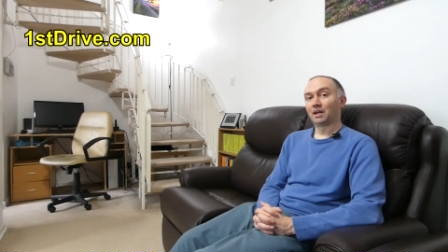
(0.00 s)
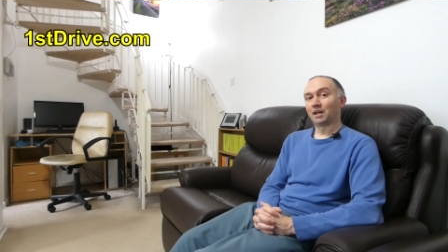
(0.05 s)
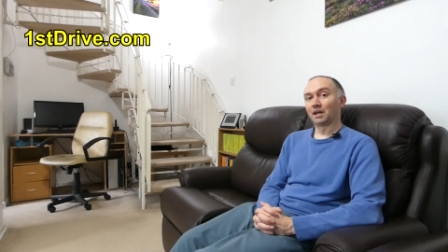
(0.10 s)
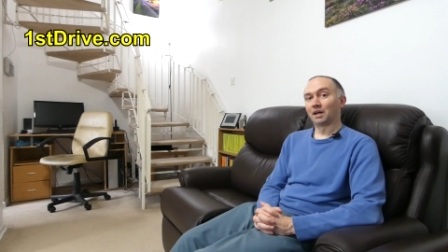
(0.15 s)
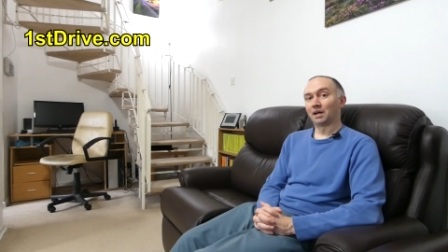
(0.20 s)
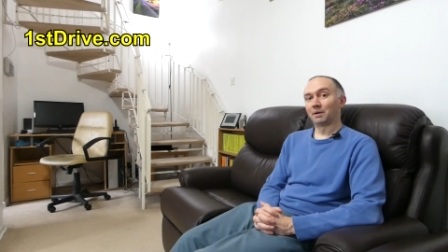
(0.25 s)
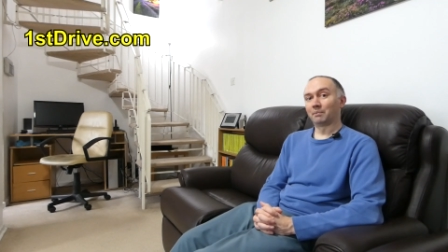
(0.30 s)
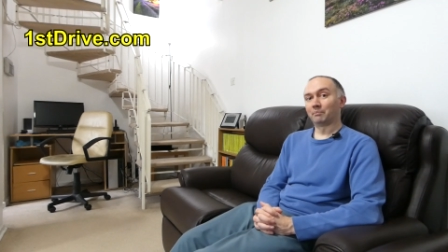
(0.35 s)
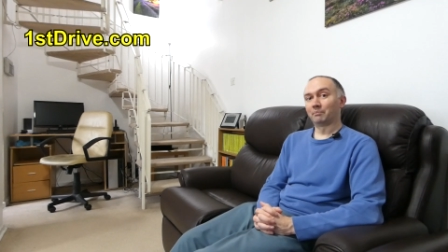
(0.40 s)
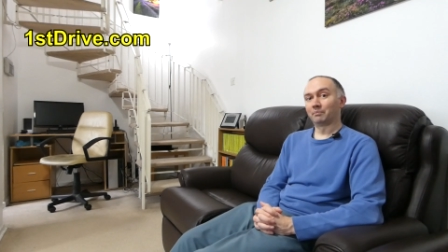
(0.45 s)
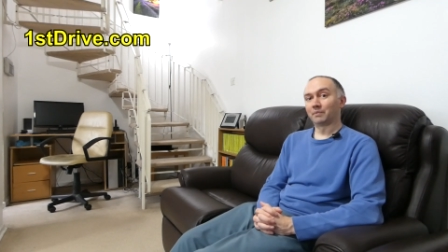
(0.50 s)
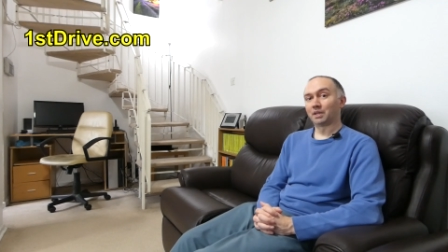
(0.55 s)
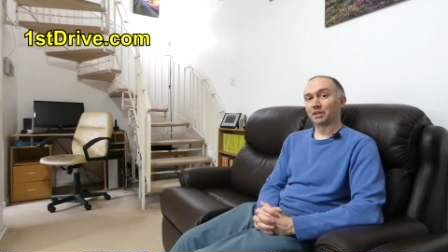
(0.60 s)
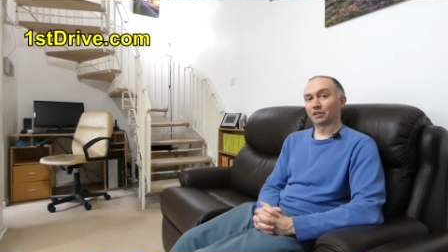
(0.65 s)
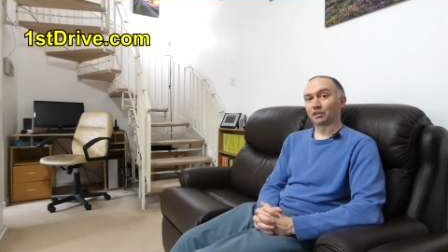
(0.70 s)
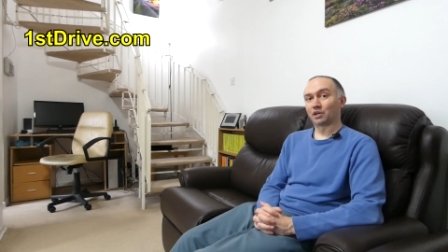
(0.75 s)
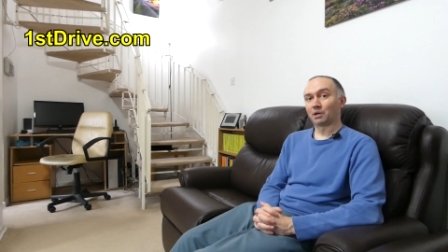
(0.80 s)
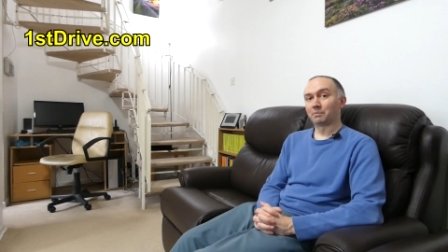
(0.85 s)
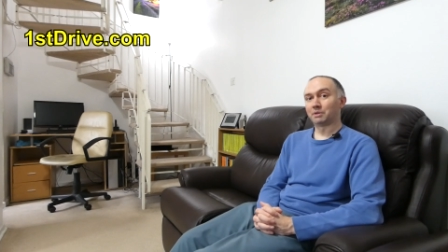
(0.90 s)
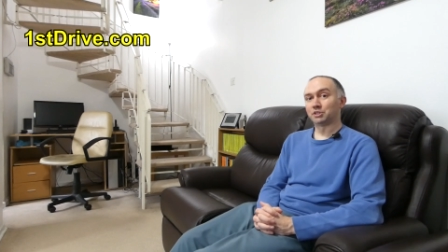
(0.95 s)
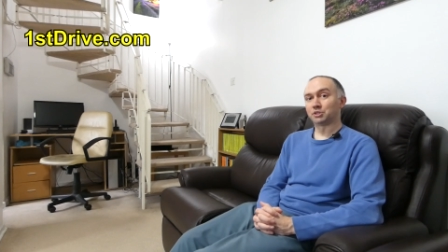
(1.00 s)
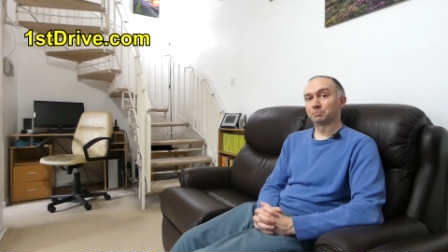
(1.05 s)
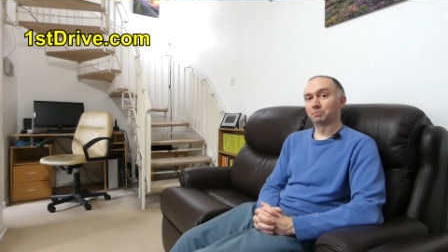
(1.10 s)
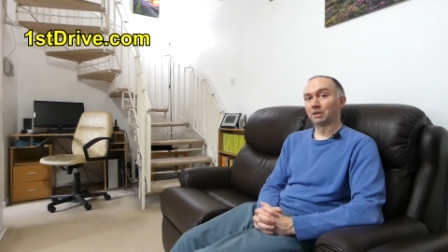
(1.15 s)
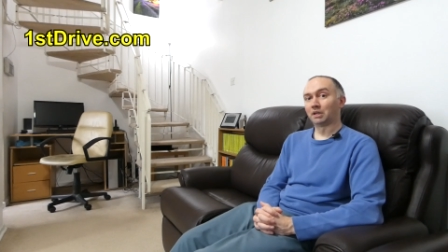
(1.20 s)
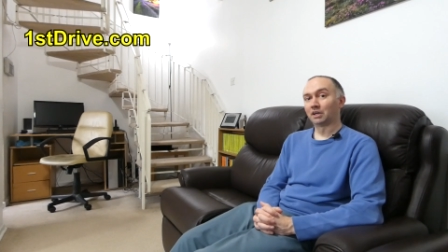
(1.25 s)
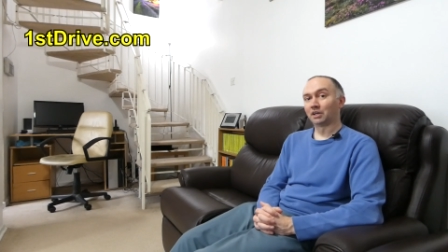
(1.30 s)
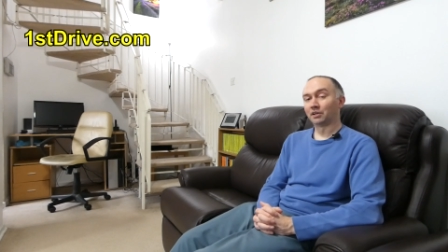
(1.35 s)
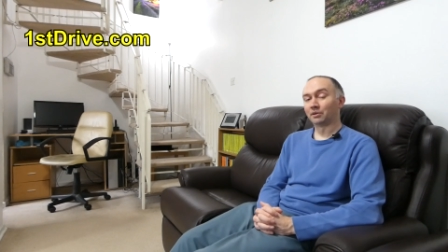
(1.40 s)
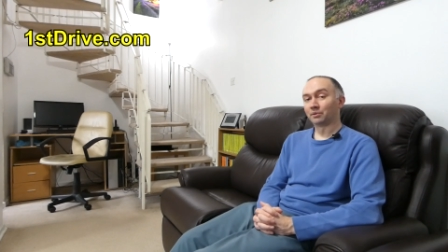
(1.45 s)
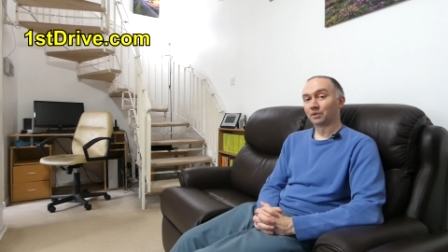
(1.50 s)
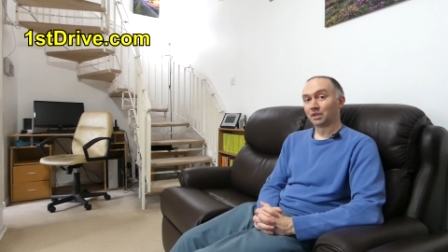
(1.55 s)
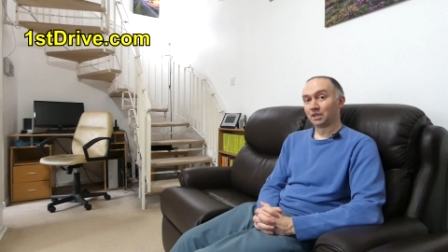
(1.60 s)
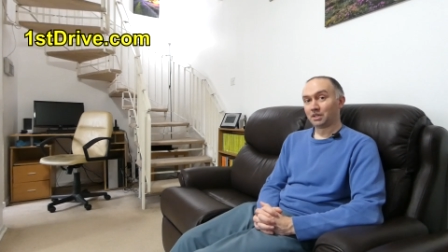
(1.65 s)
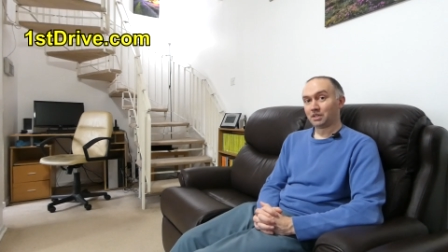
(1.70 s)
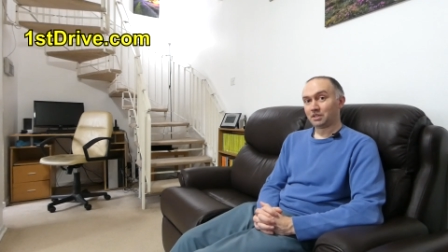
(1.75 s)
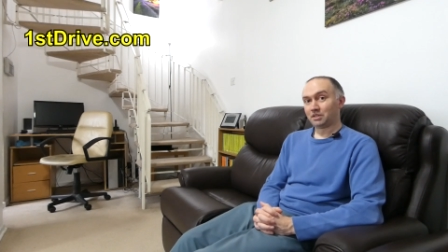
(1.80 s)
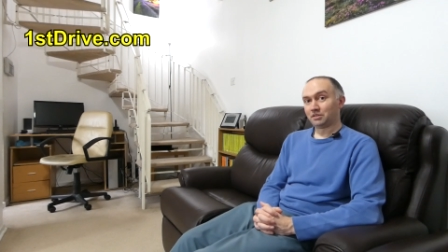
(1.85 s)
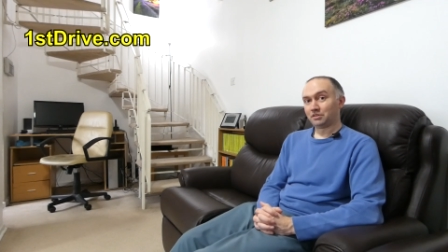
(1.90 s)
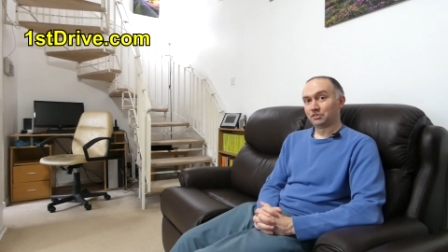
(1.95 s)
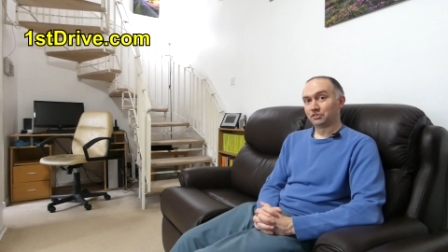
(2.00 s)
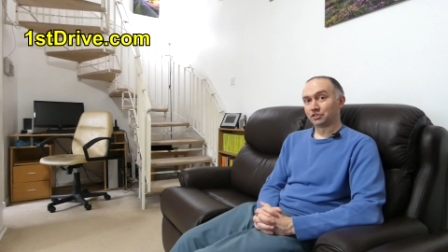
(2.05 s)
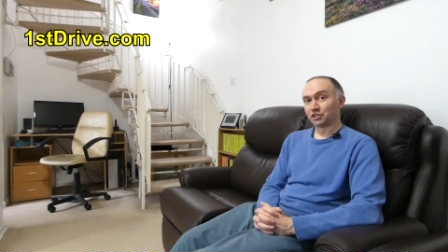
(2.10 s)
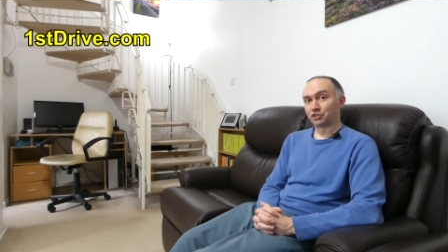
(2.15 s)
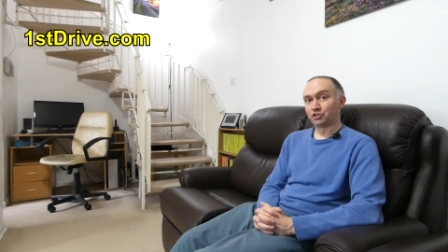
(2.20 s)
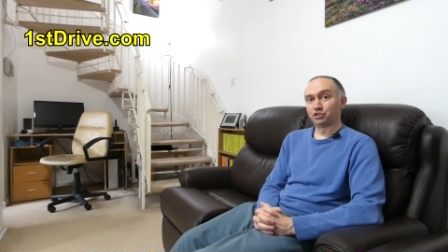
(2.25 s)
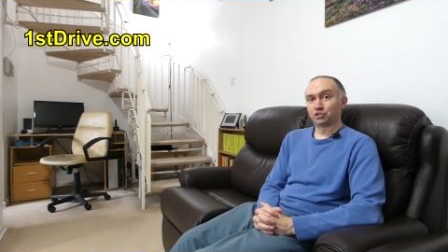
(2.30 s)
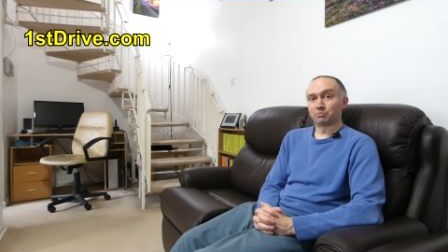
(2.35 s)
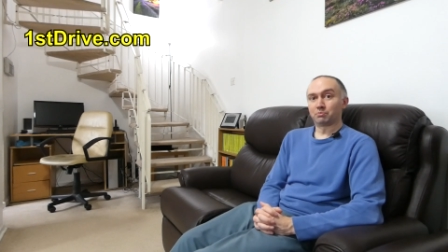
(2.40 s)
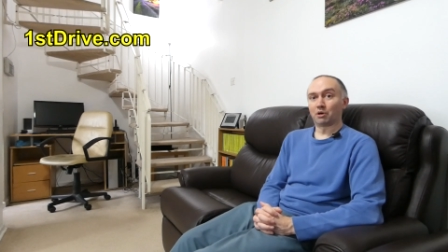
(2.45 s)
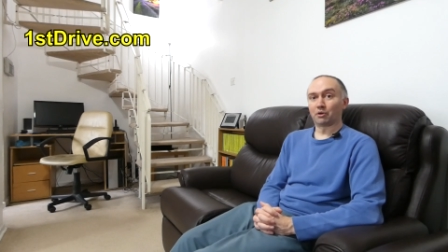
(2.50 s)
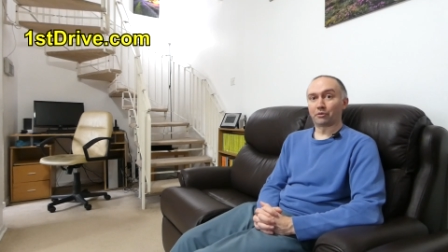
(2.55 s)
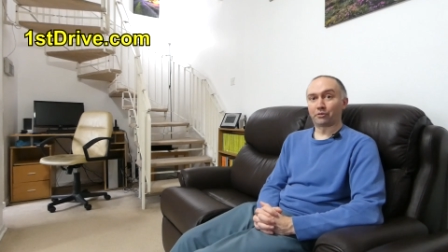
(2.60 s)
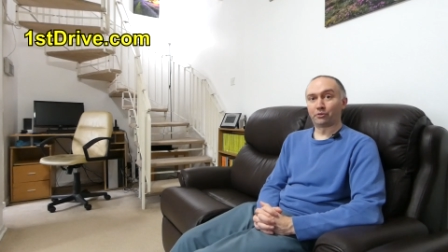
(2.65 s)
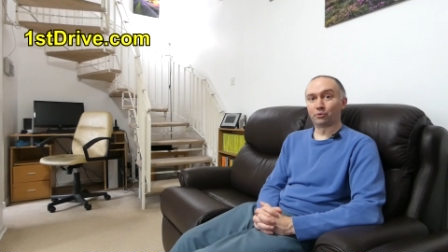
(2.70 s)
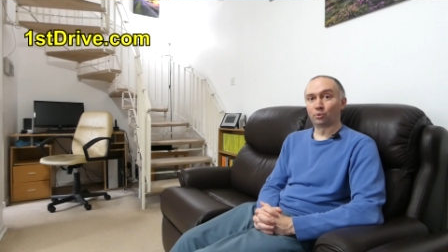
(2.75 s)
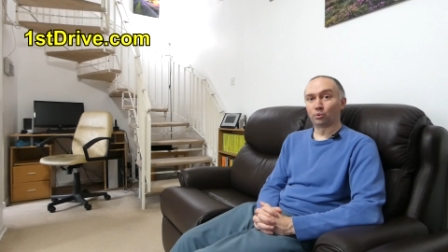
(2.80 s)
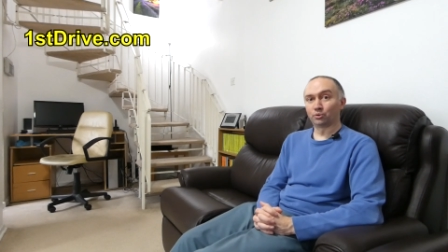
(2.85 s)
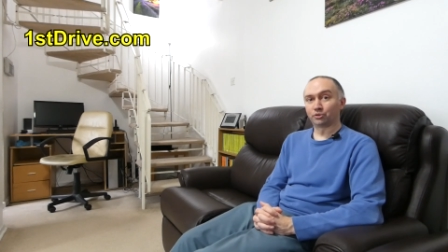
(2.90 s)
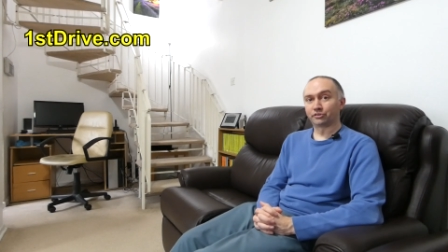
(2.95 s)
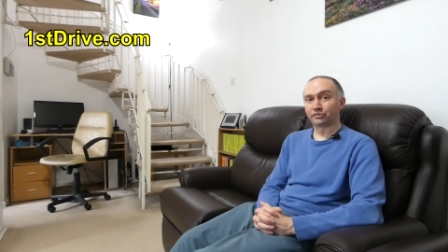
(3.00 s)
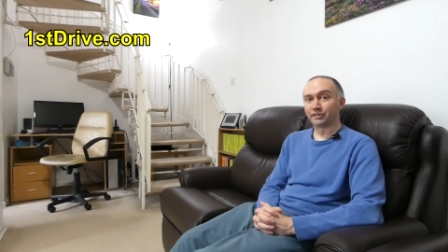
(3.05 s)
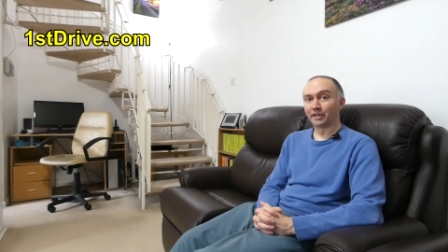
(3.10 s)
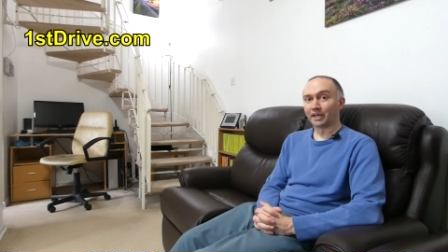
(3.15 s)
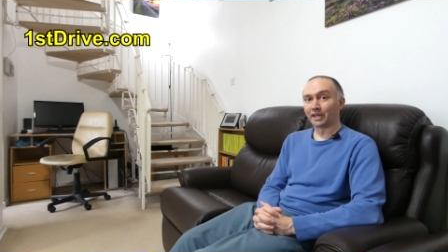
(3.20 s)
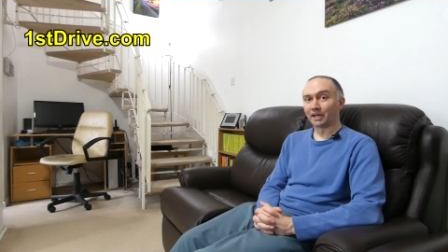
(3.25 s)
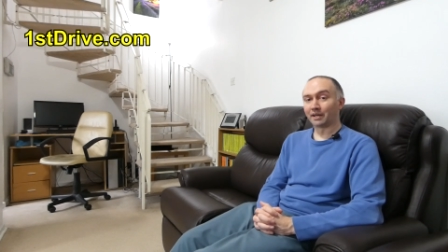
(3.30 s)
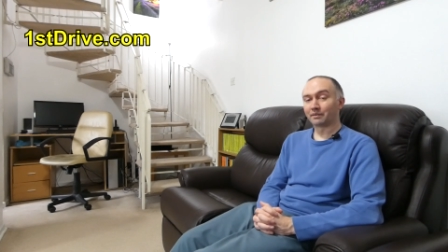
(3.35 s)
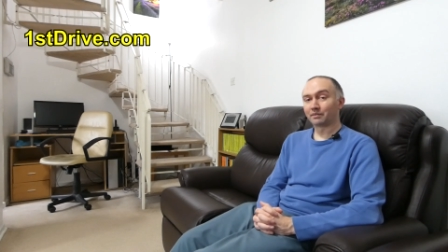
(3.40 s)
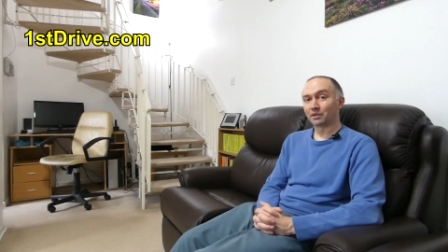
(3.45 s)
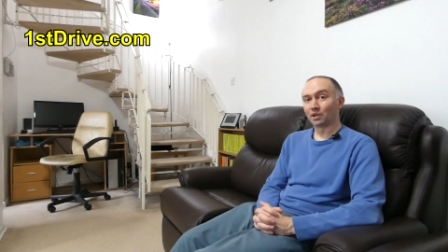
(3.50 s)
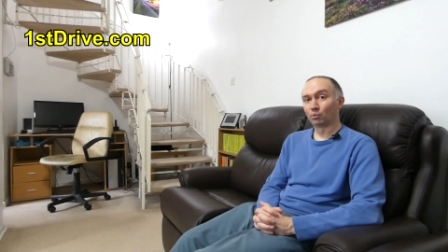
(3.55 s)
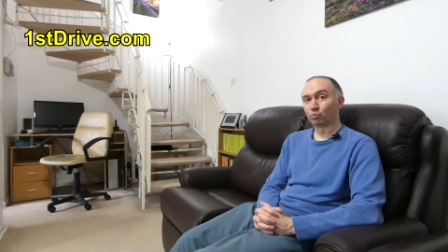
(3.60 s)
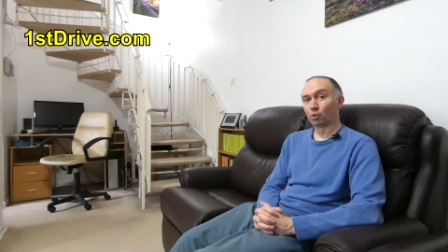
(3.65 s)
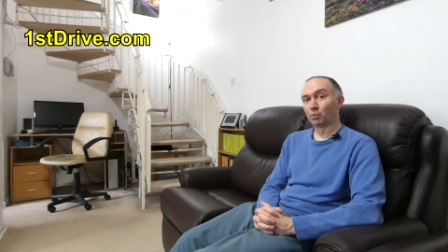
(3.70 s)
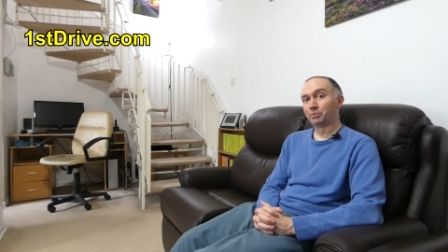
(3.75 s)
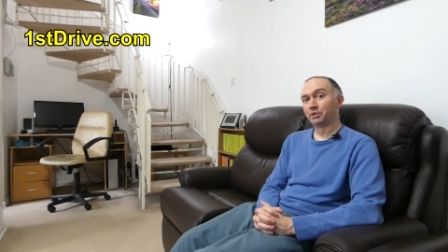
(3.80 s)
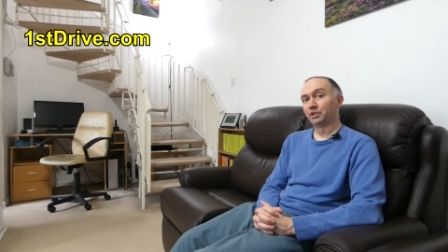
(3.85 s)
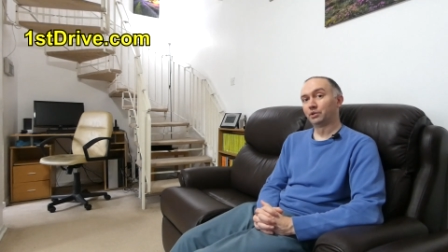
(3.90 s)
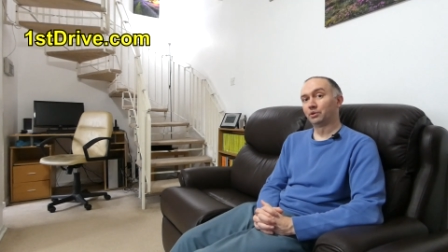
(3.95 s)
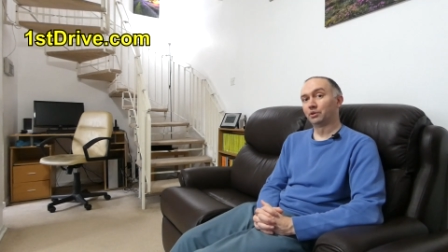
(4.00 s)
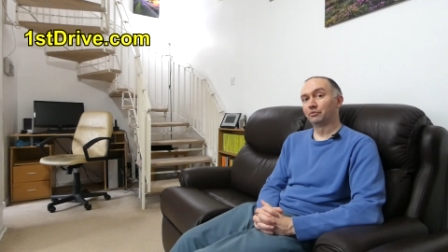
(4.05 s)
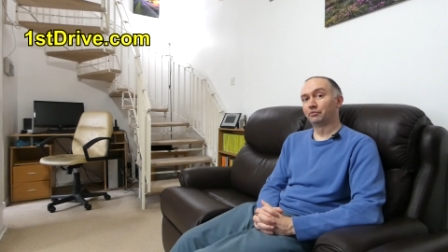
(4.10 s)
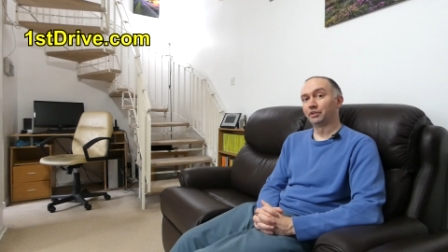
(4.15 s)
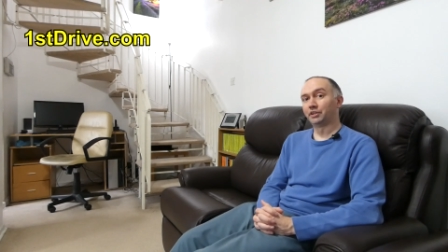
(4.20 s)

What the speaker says: in the comments below. So just my thoughts there. I will be doing a